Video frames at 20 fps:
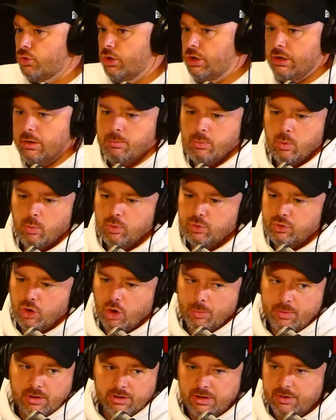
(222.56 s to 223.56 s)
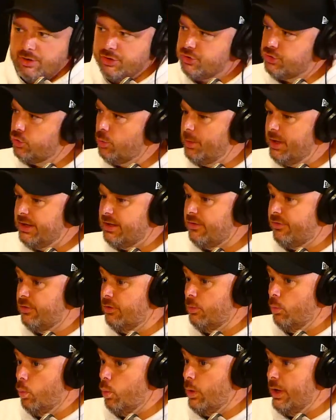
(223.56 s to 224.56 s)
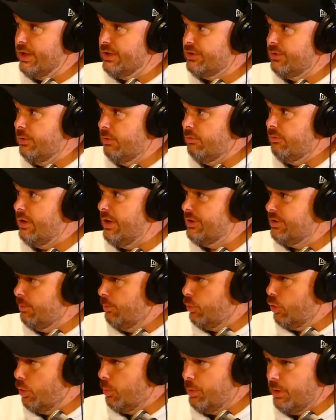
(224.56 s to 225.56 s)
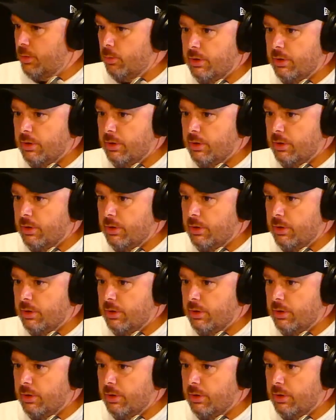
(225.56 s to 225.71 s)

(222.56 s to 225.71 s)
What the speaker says: And we'll talk about that later. There's so many different ways to invest in property,